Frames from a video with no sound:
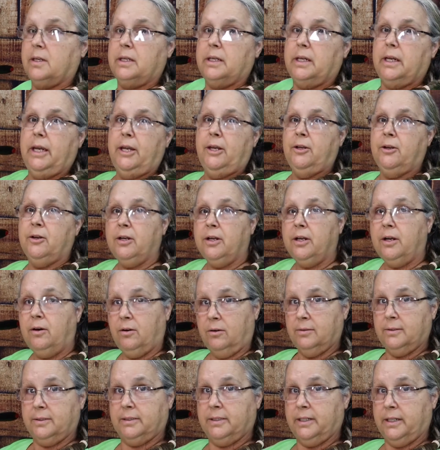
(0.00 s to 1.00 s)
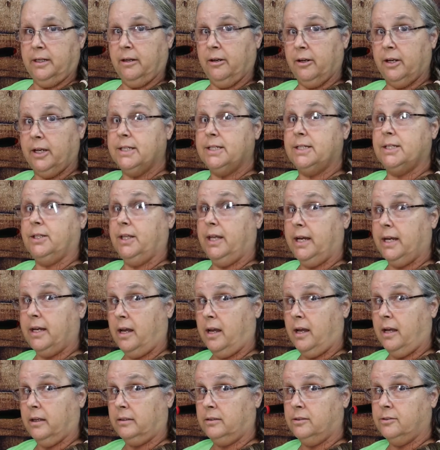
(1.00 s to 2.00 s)
And you're going to hold it there until that
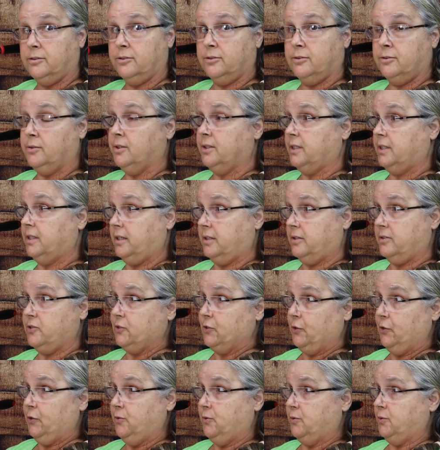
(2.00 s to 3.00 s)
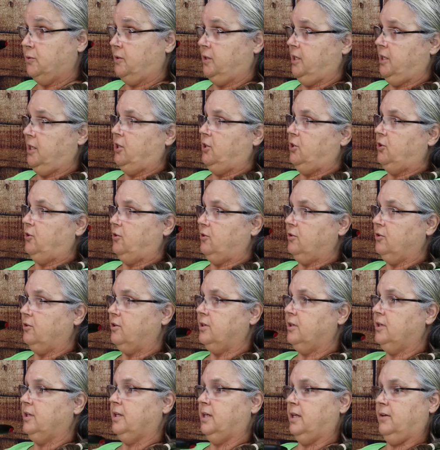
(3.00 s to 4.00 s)
hot glue gets cold. You
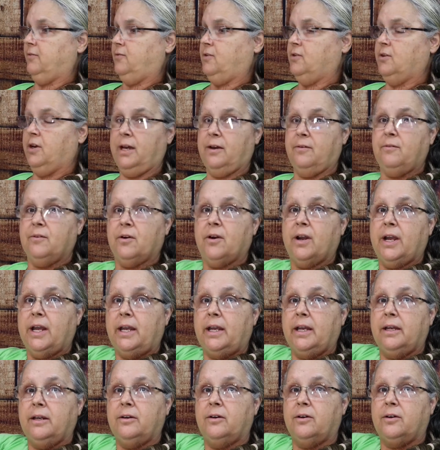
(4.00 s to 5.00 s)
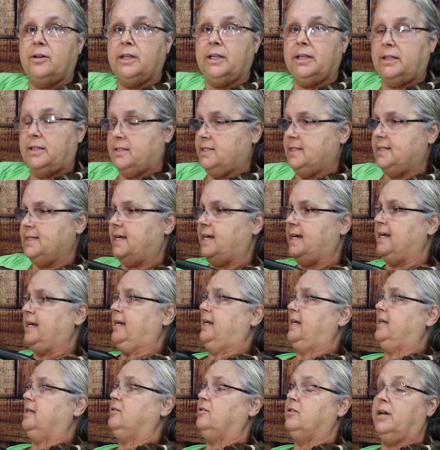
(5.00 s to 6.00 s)
can, if you have your hand on the
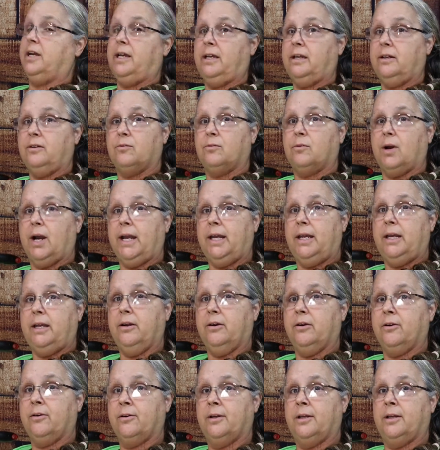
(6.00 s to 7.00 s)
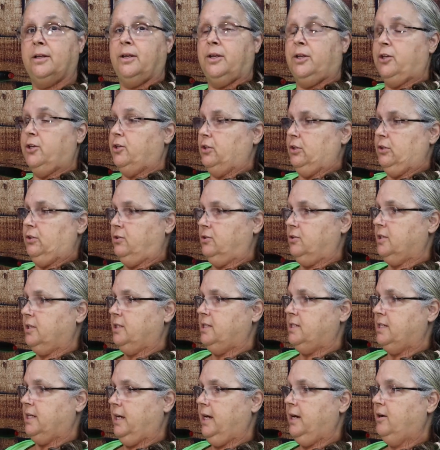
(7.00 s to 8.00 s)
inside and your hand right here, you
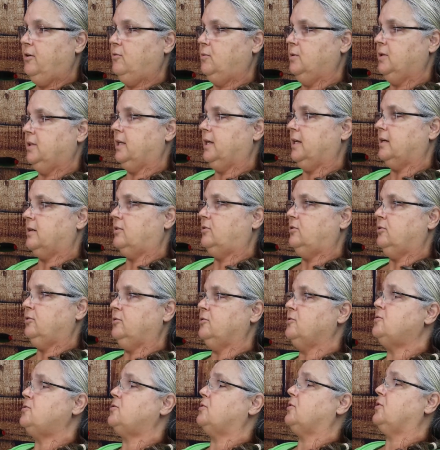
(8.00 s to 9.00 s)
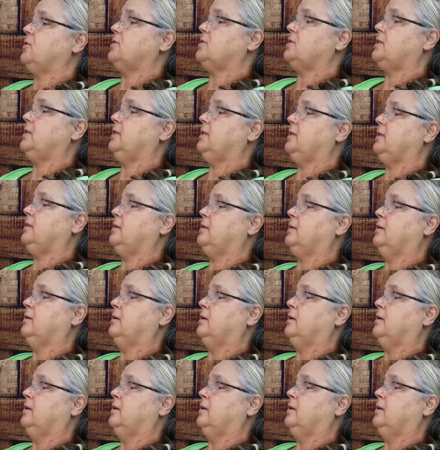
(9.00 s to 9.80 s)
can tell when that glue starts getting